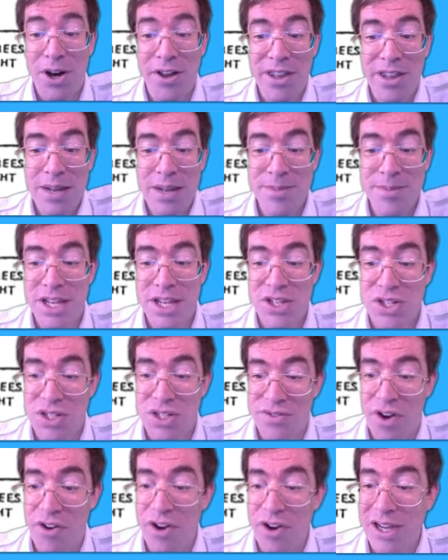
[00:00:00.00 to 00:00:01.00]
limitations of
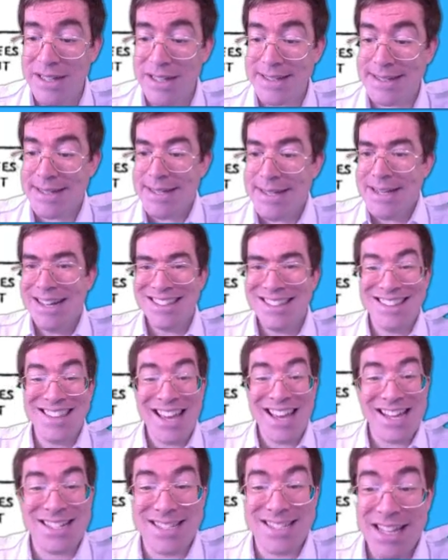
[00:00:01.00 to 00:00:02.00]
our eyes.
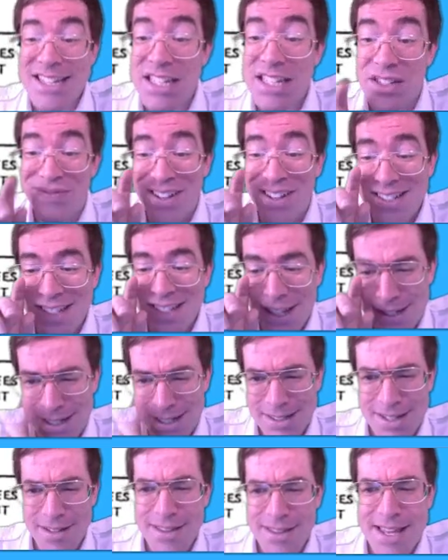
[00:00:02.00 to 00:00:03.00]
This is fascinating.
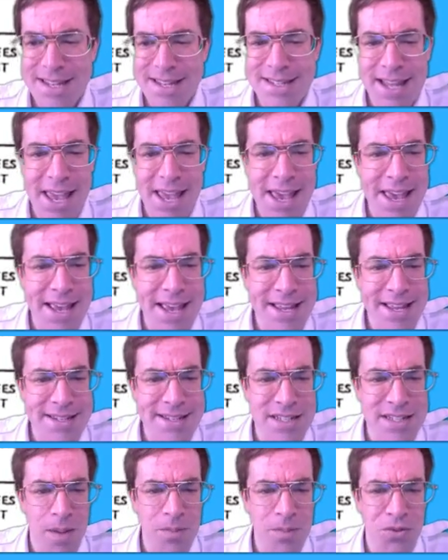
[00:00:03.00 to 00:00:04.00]
So this
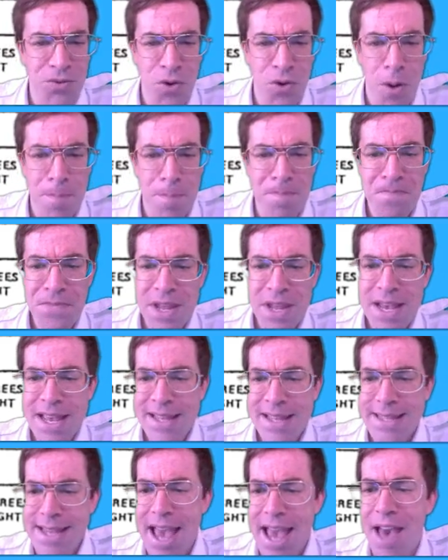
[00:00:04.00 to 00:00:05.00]
comes from
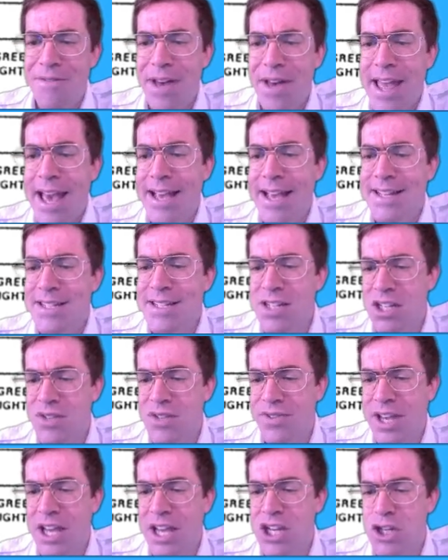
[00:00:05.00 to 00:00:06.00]
the FAA
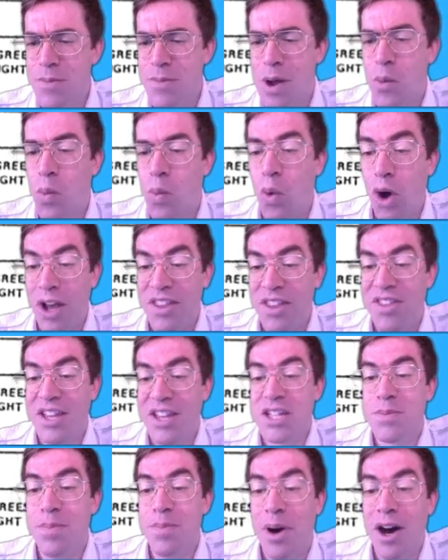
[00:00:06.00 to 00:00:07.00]
certification about what it
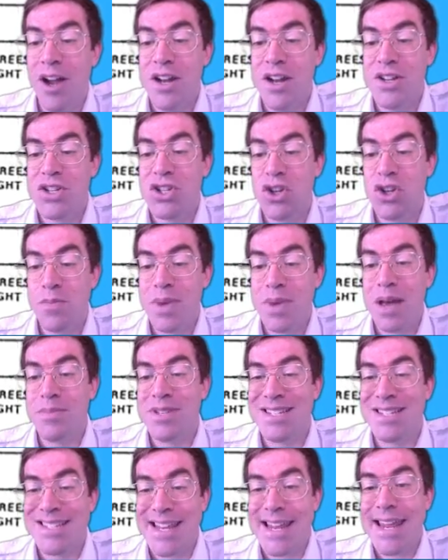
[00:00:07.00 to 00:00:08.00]
thinks pilots should be able to
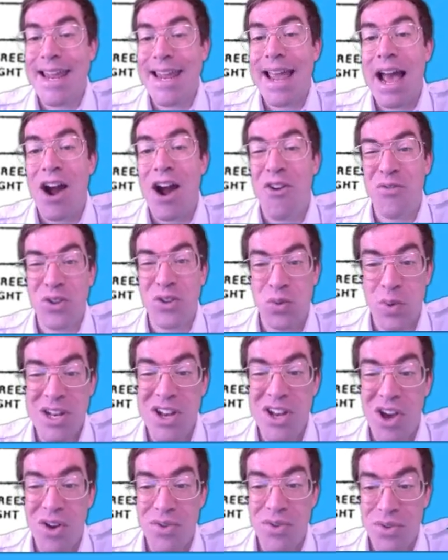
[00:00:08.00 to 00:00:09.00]
see out of its
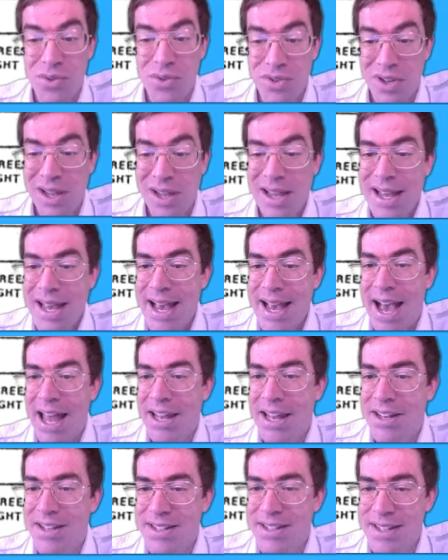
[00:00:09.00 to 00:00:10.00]
windows.
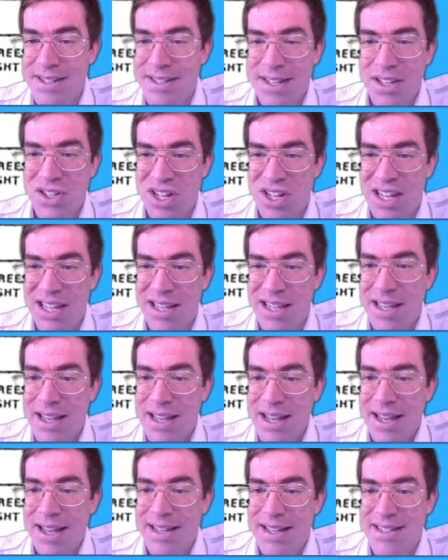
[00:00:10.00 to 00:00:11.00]
And essentially,
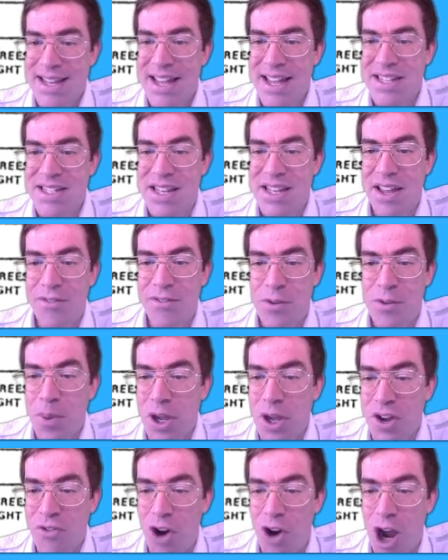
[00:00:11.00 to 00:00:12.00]
it says if you
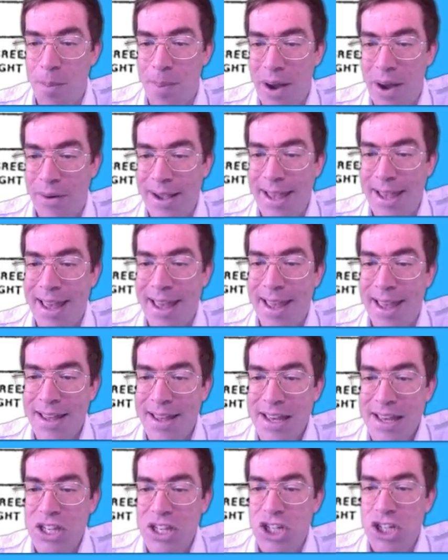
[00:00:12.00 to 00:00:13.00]
put your eye about here,
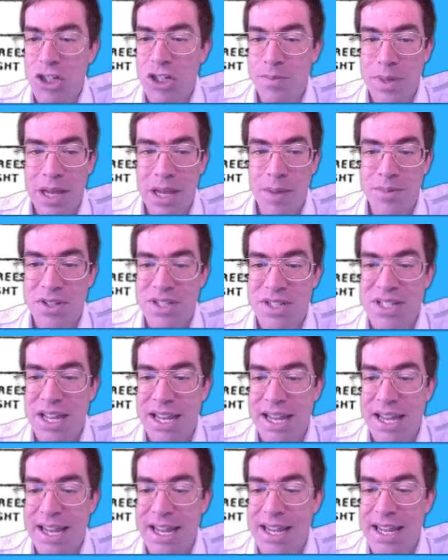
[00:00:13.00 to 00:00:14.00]
you should be able to
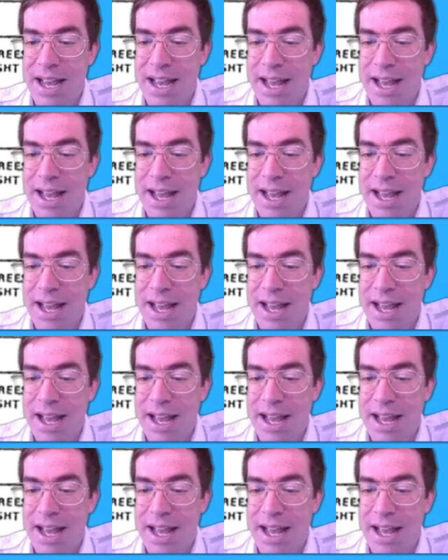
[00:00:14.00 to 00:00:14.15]
see